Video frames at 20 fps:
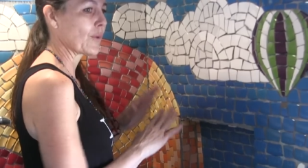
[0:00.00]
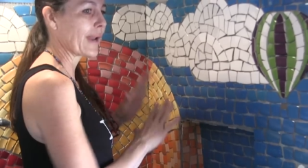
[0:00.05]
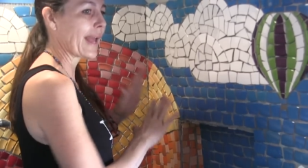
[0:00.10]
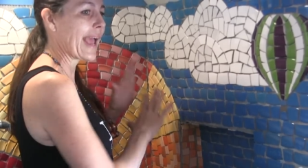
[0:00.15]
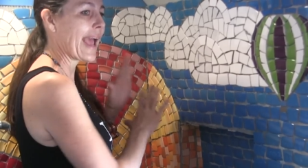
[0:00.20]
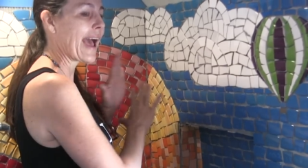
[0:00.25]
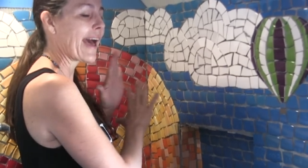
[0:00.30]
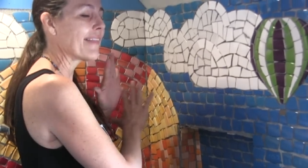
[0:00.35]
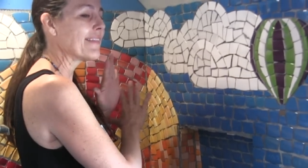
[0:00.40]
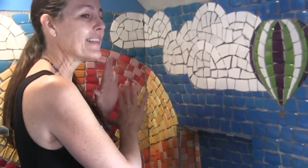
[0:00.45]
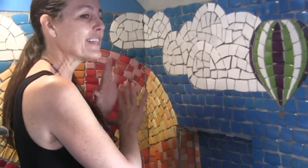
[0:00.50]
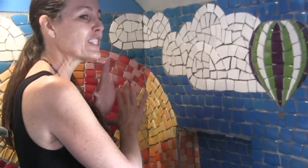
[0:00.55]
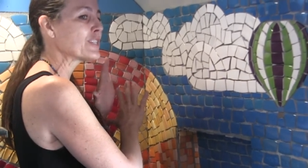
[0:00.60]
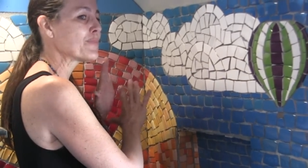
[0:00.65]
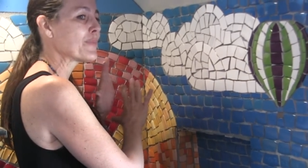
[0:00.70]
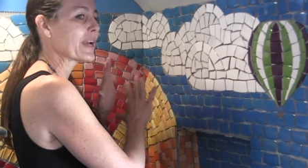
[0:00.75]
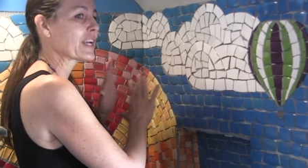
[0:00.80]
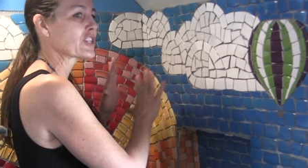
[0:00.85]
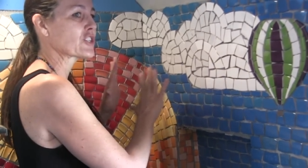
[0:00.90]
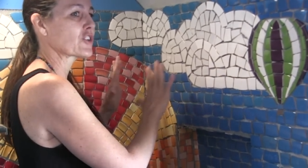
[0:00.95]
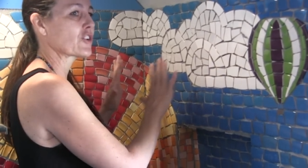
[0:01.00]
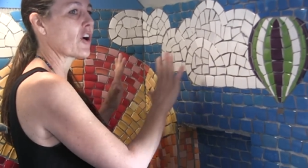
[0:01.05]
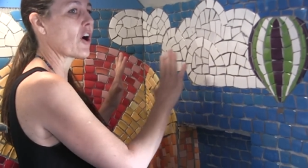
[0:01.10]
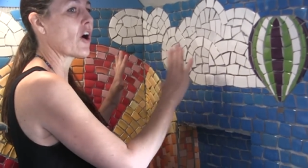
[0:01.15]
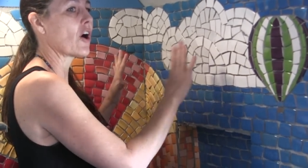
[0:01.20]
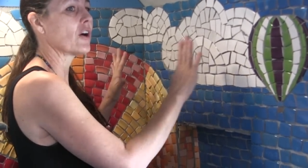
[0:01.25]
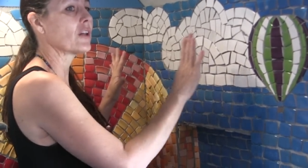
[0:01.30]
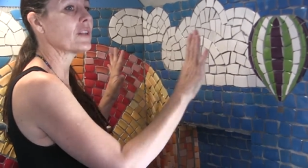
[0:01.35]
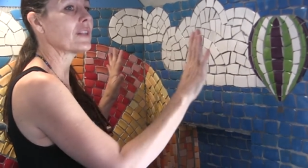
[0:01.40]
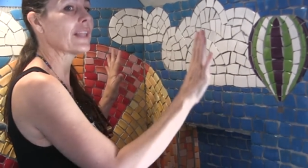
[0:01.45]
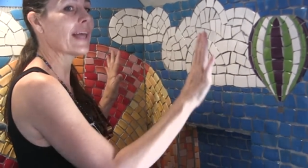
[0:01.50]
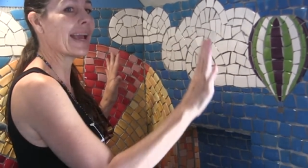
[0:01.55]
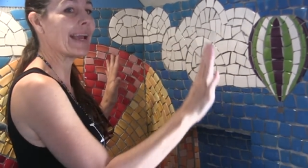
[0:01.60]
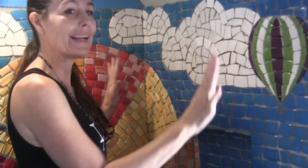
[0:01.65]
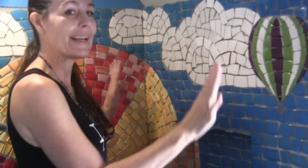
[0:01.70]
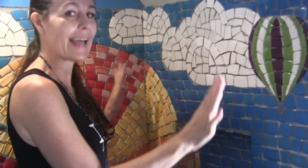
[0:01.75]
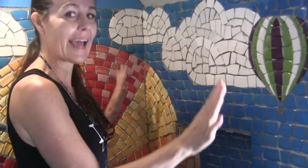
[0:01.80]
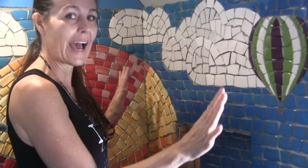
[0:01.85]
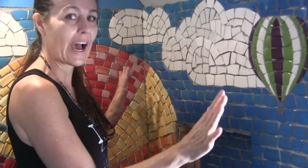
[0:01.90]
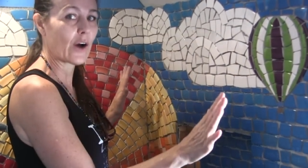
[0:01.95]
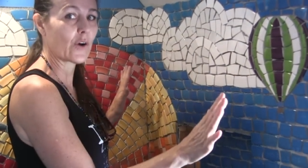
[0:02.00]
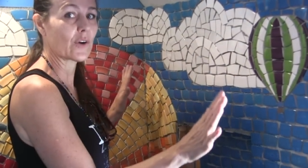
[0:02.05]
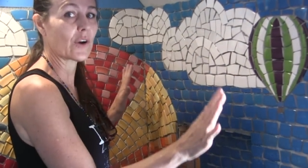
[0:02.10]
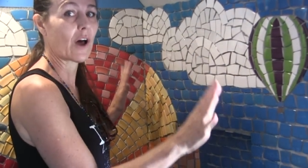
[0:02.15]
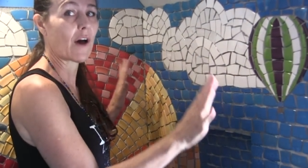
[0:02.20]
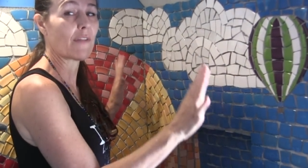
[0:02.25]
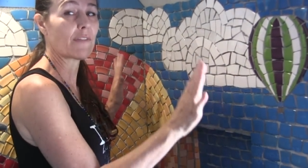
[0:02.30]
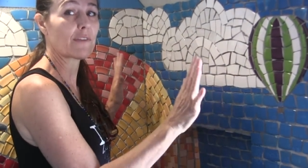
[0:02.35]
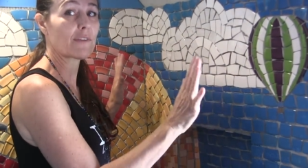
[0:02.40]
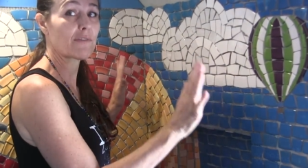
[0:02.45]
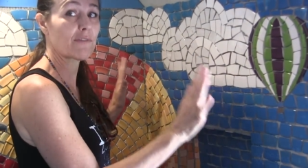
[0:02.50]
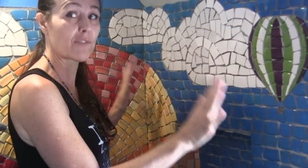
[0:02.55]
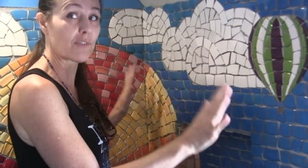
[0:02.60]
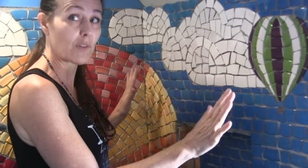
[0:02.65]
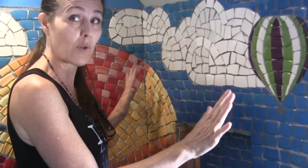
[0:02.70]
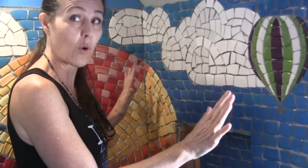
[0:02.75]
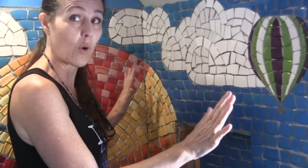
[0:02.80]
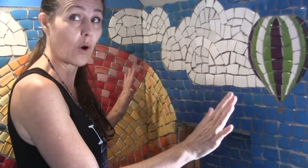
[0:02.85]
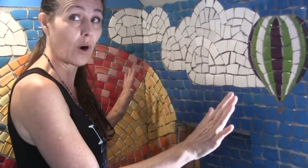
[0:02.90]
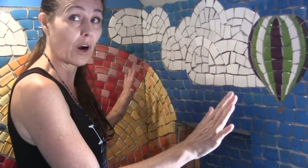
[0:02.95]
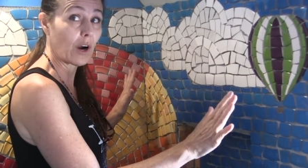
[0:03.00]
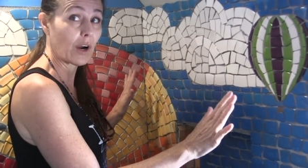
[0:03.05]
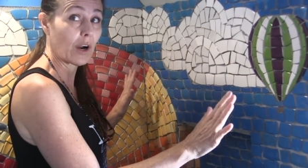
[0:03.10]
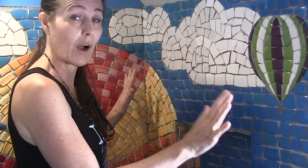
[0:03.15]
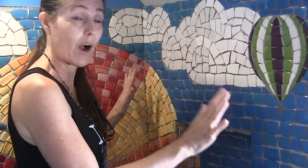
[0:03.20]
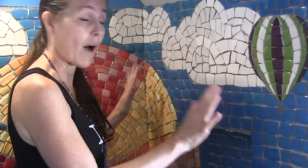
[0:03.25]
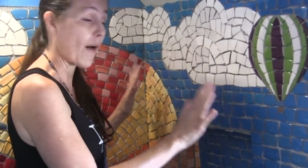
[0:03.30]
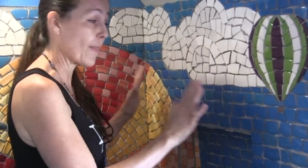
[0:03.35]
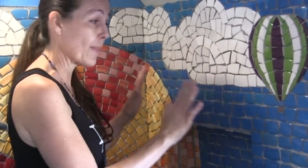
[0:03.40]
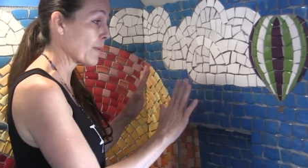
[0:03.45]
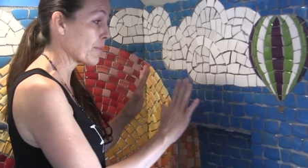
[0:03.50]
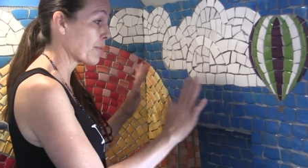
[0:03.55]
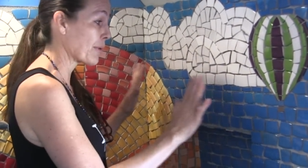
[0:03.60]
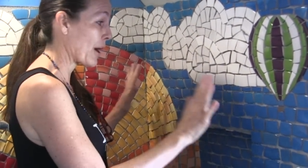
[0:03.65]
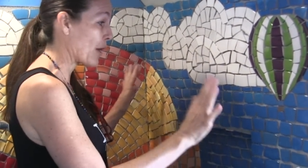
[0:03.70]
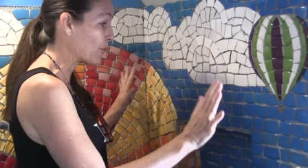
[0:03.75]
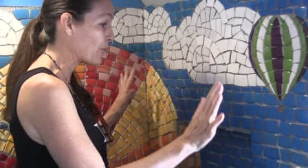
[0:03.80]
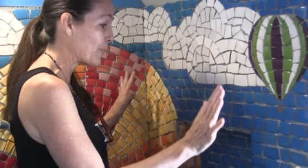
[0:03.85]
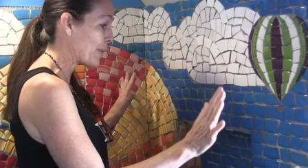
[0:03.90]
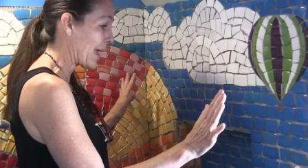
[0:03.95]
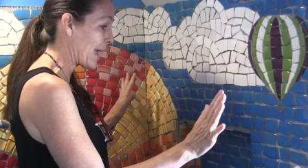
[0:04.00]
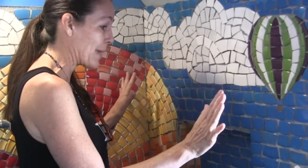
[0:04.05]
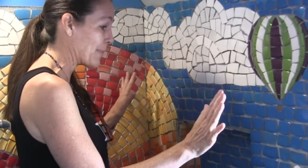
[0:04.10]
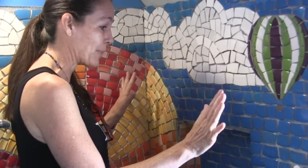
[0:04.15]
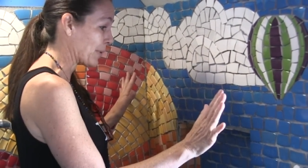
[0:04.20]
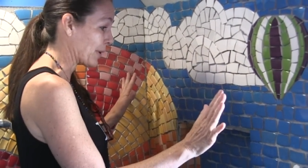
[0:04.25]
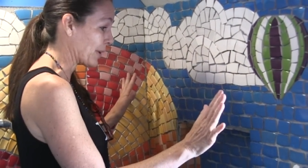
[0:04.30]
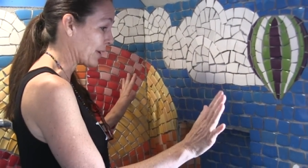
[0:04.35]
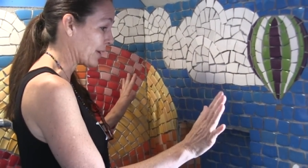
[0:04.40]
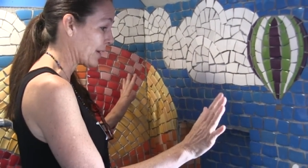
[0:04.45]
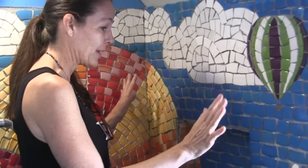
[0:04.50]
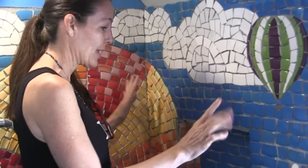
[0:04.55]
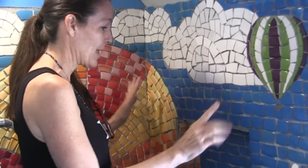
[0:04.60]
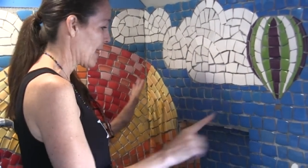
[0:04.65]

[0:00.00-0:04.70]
When I had this picture all laid out on the floor on the brown paper,